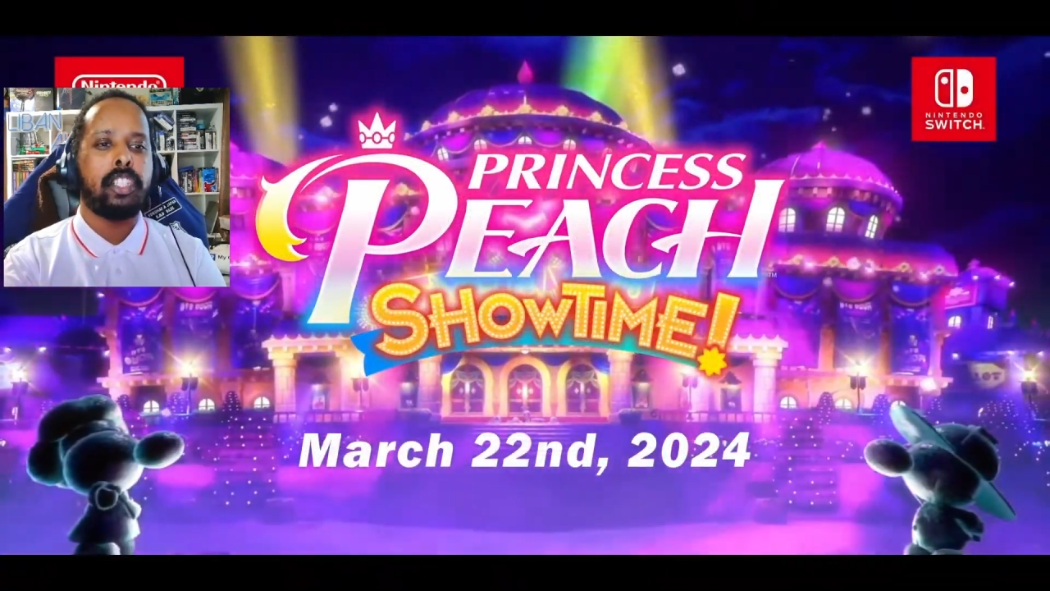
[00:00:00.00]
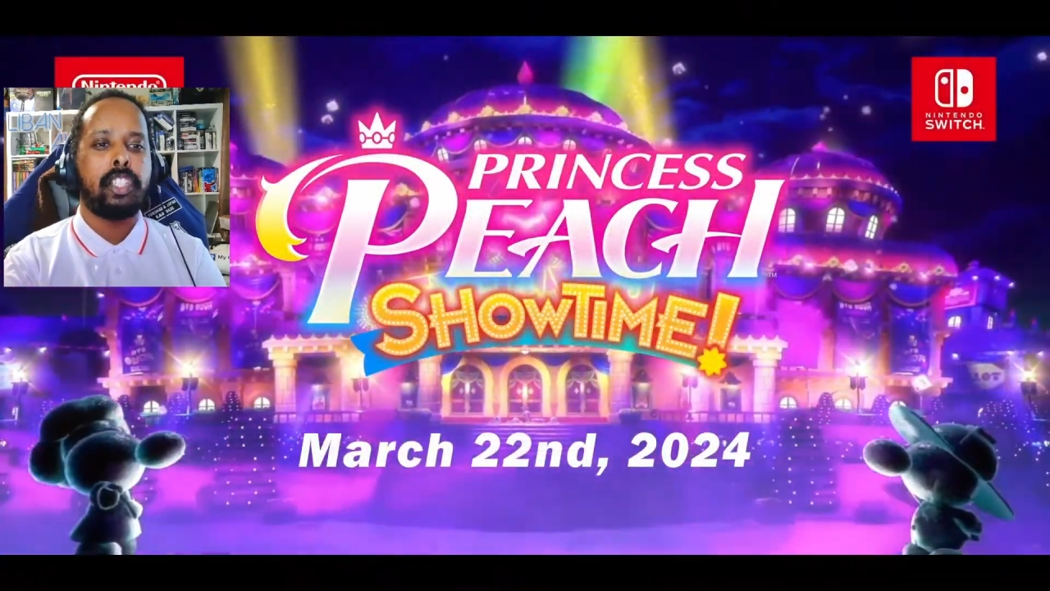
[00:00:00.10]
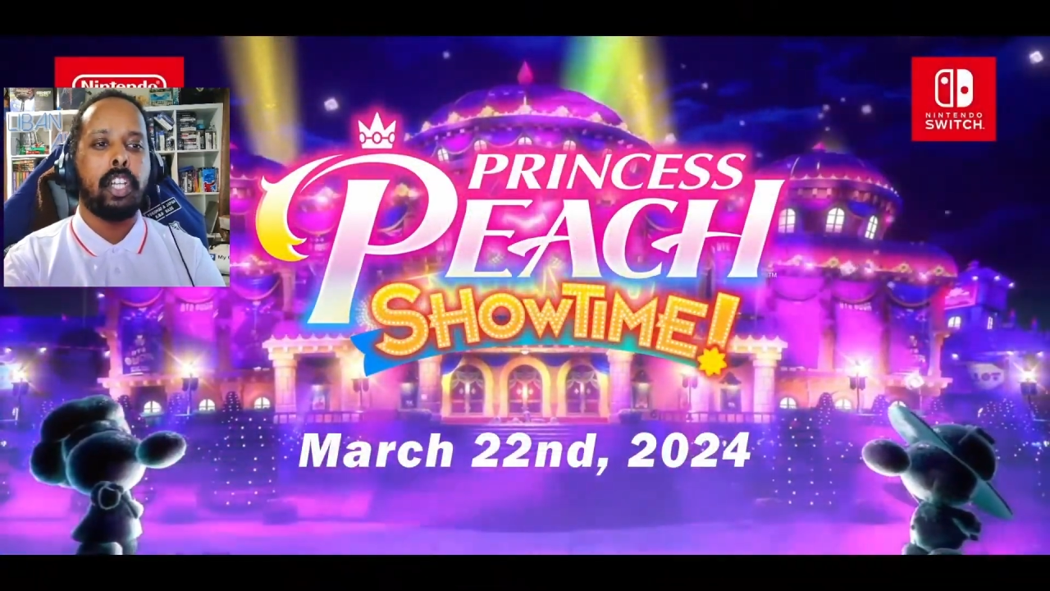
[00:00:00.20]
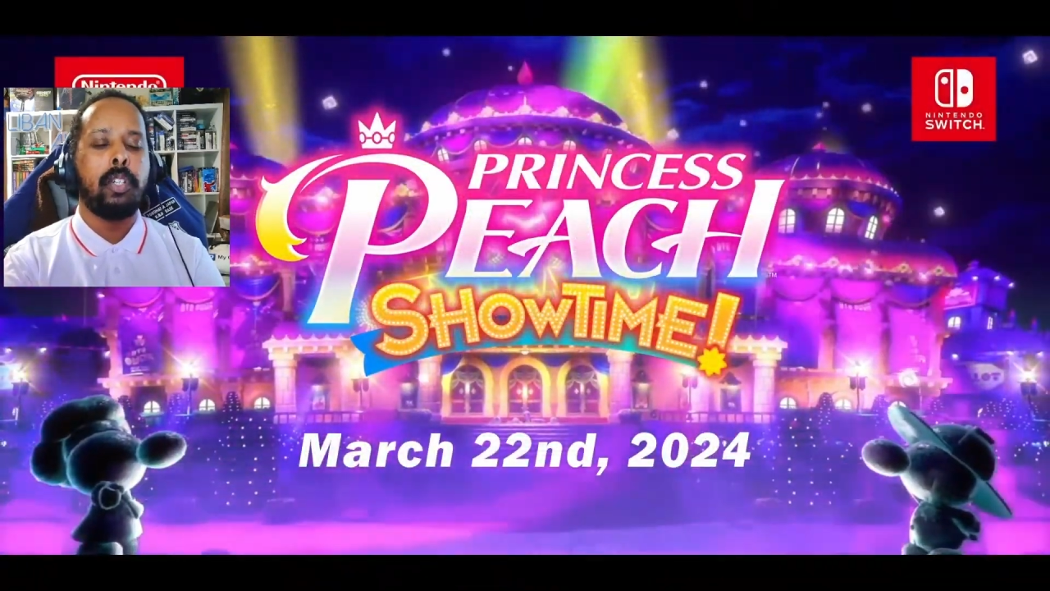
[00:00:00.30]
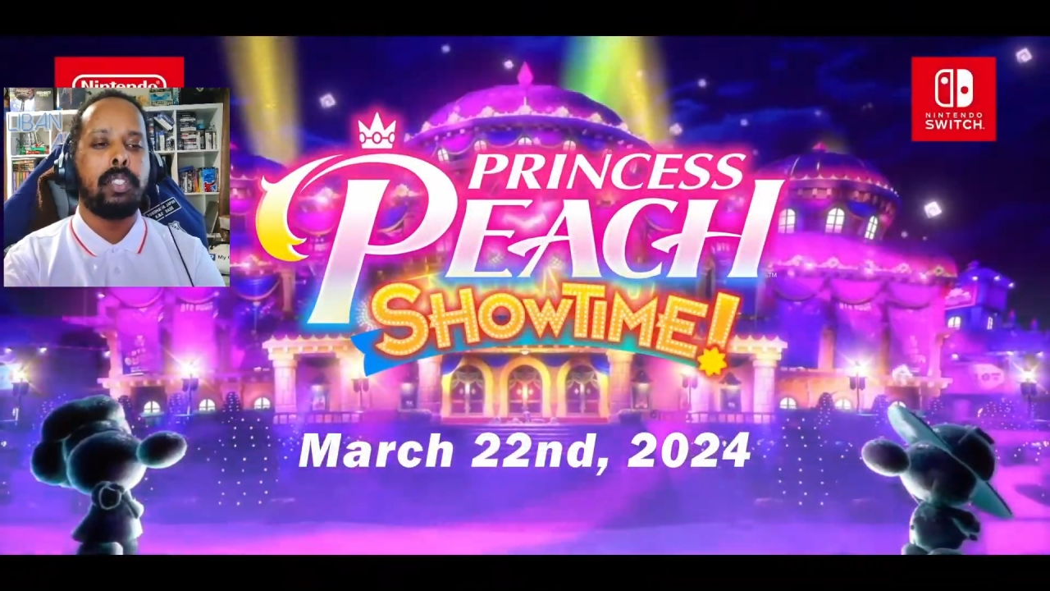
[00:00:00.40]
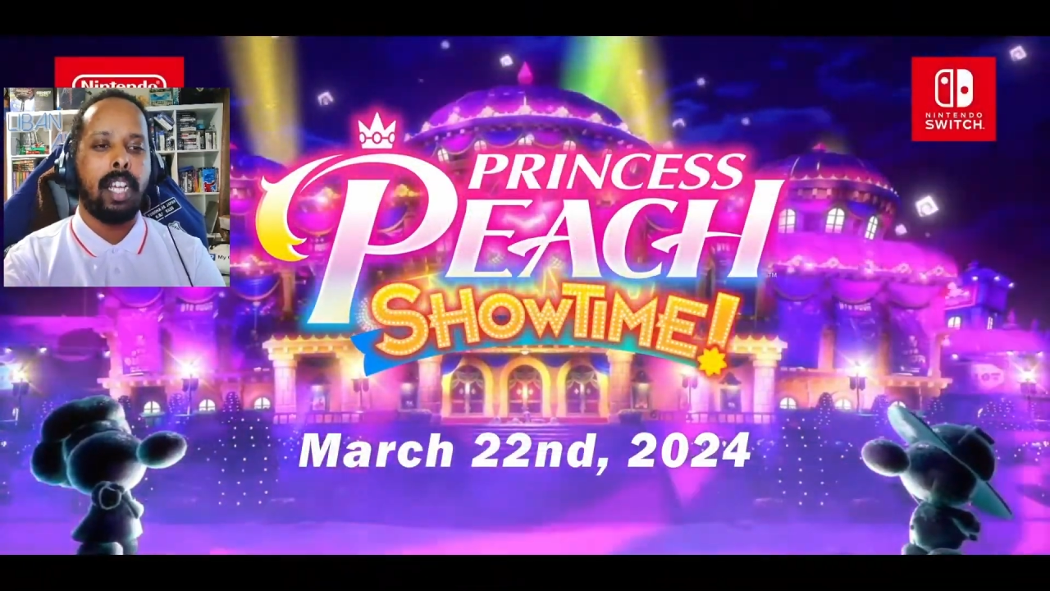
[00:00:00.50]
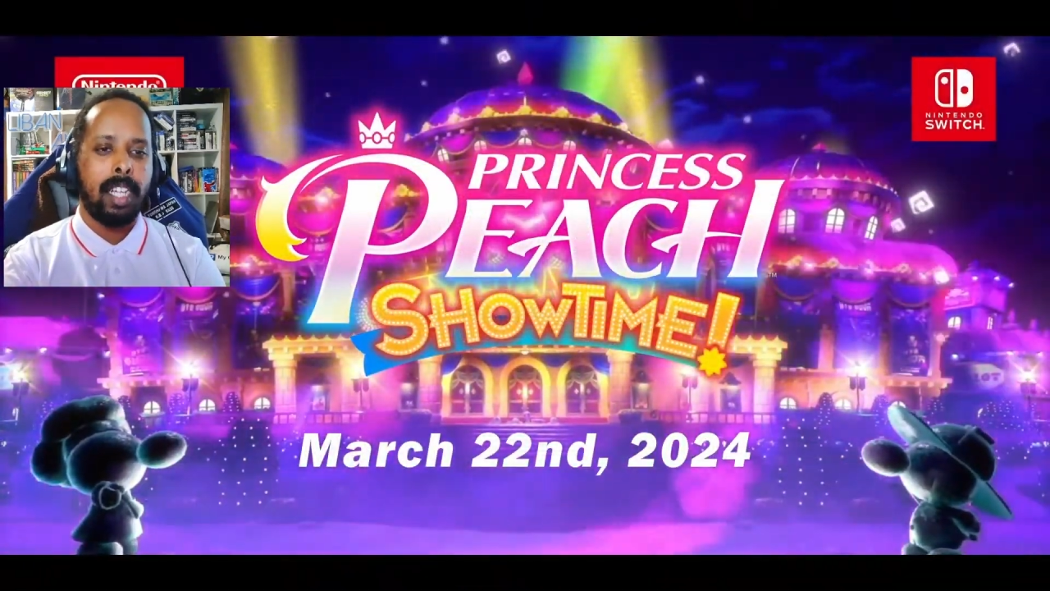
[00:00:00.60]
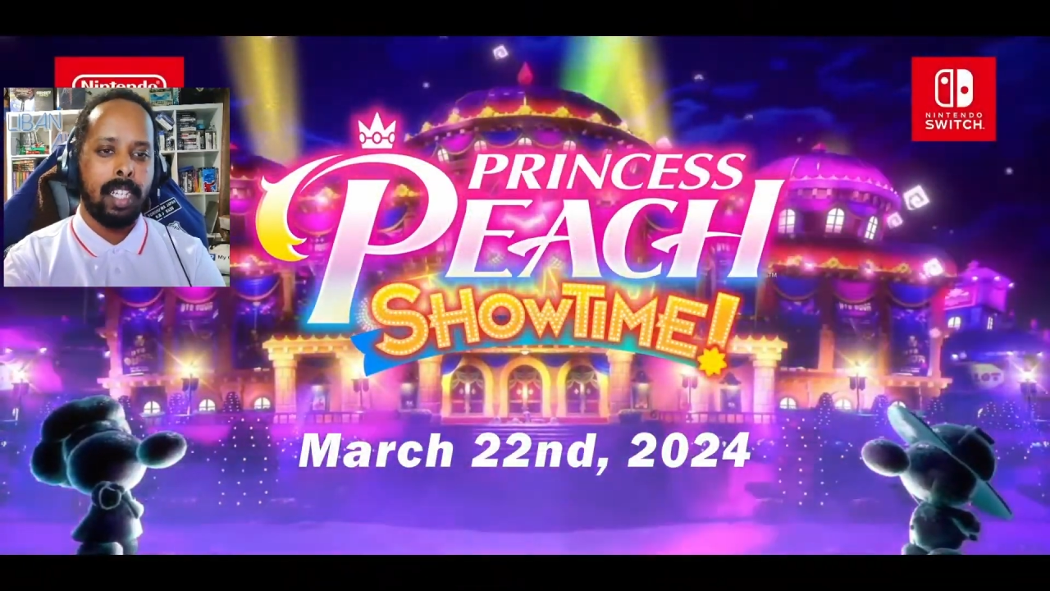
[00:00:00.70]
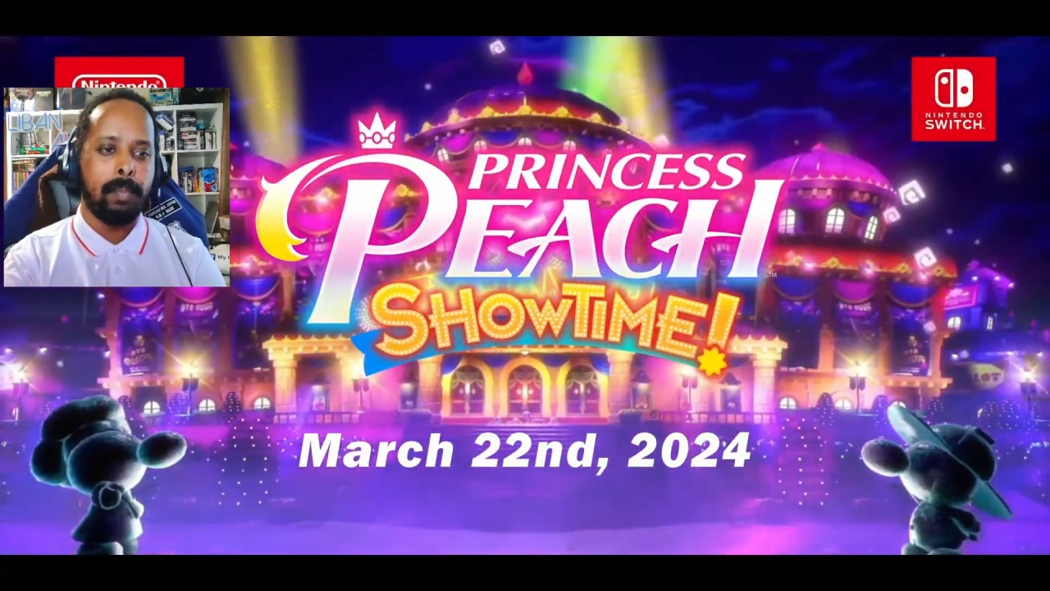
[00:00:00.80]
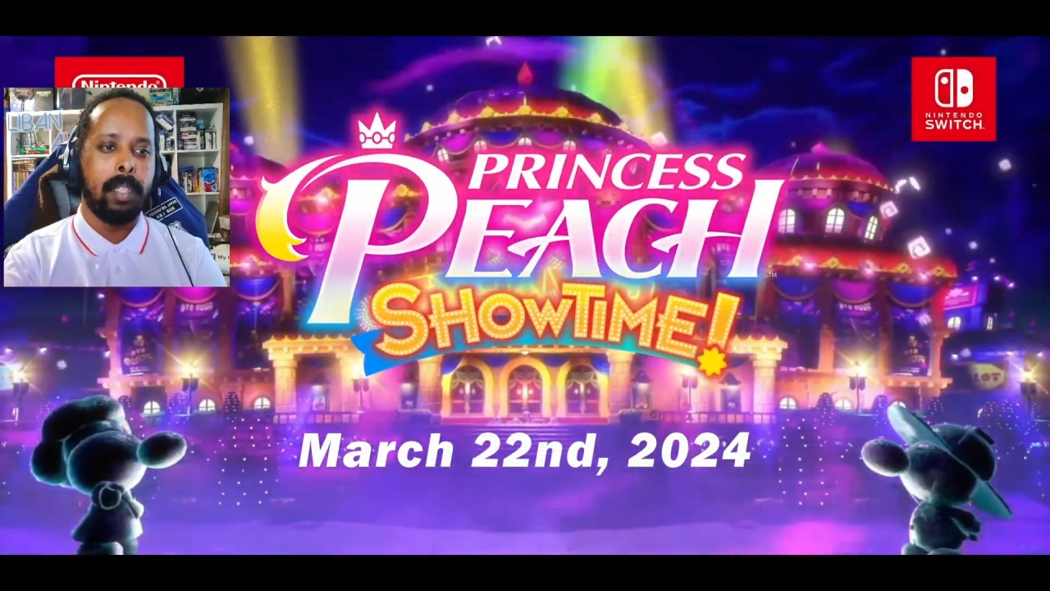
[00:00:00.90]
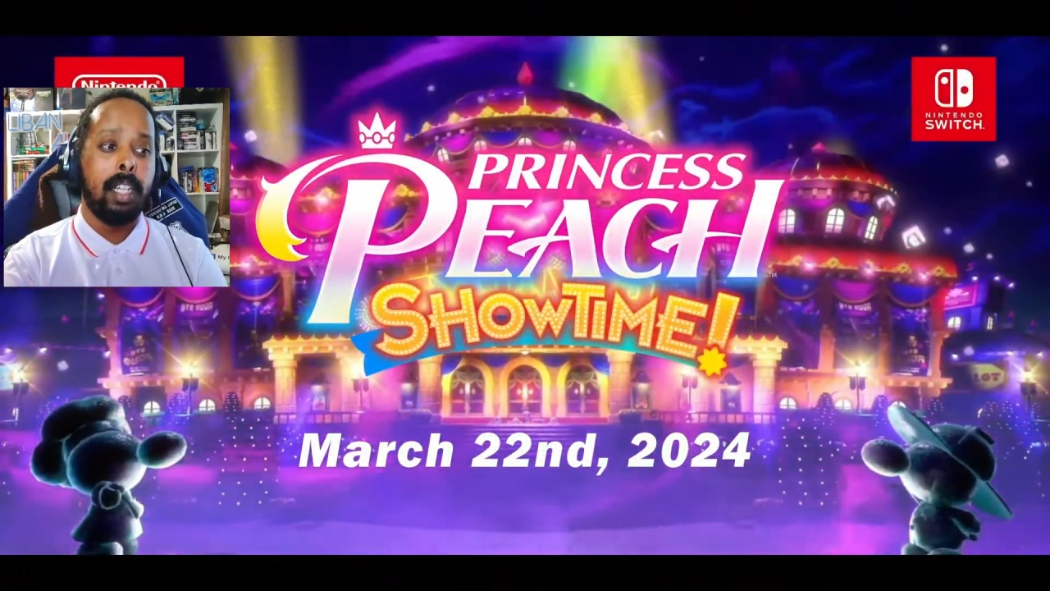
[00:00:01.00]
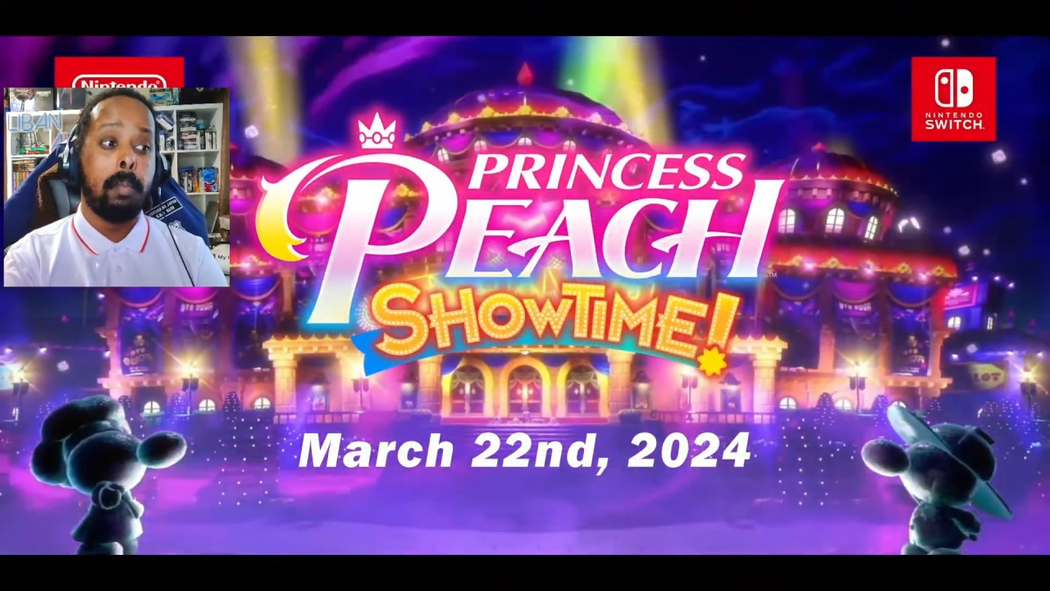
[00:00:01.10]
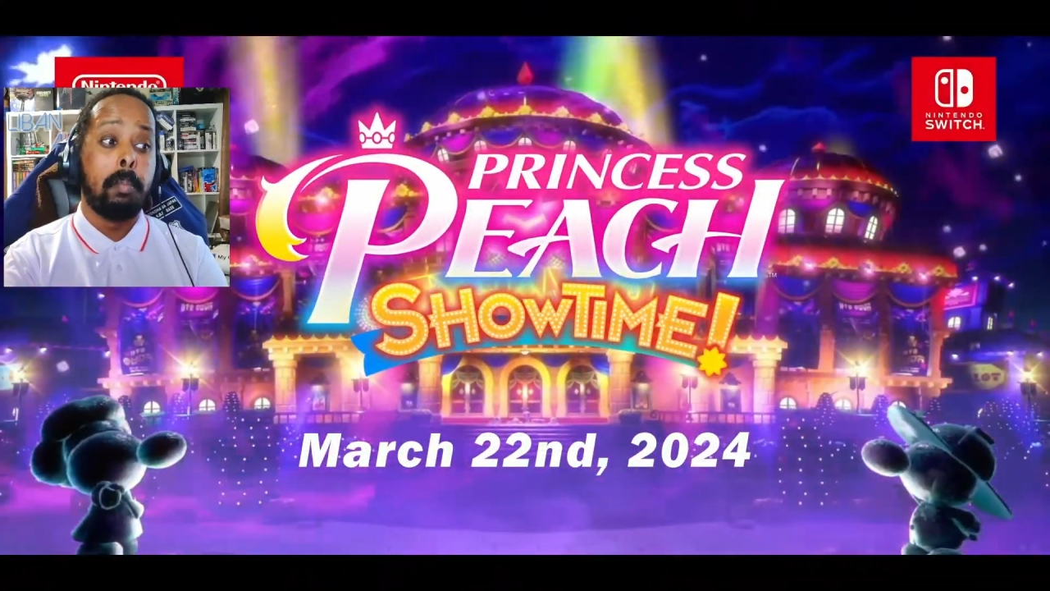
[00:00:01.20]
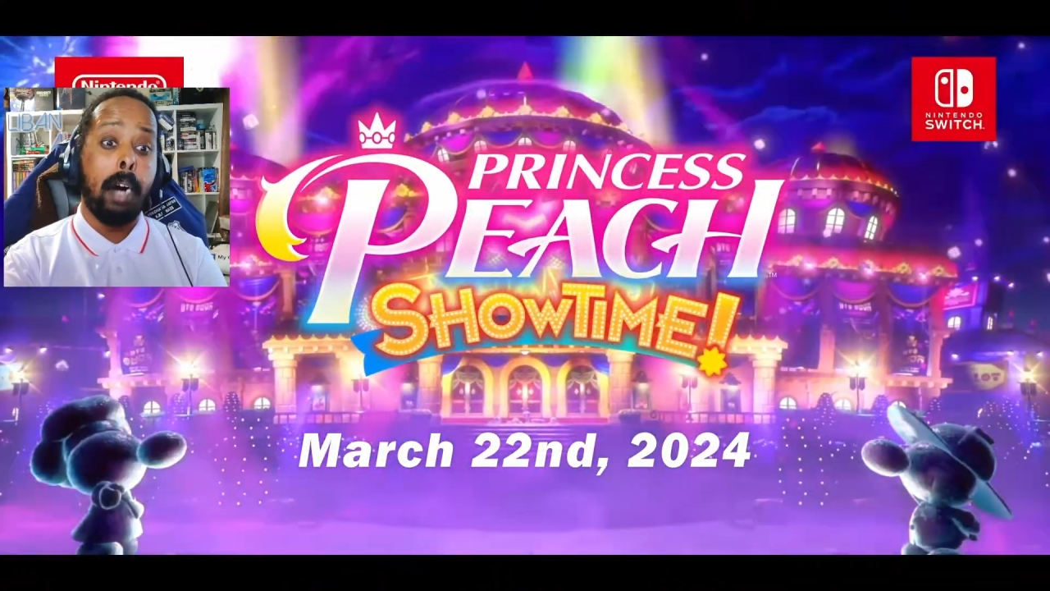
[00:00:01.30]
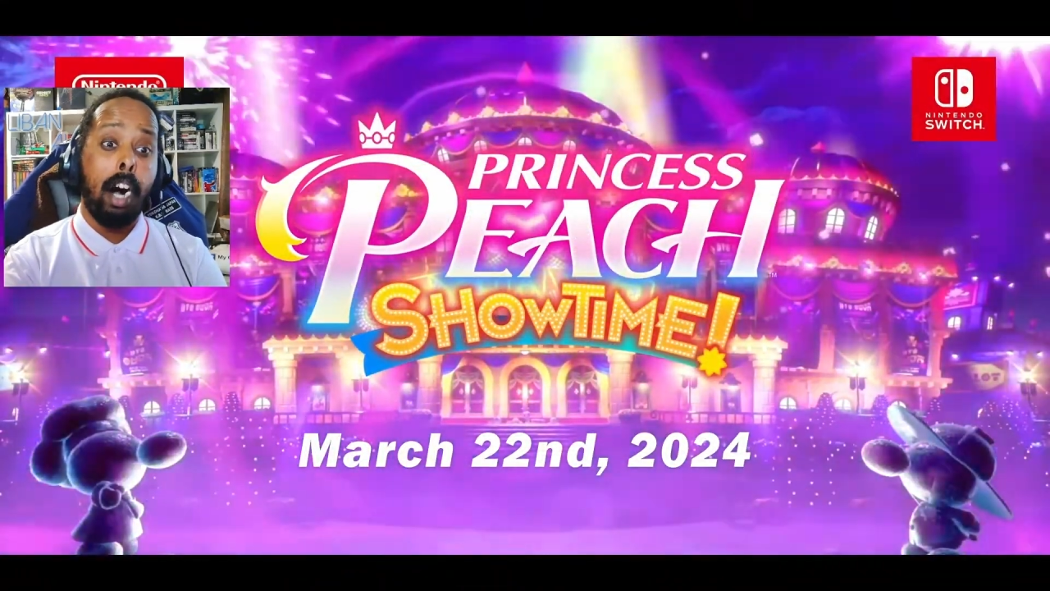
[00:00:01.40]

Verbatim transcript: Showtime.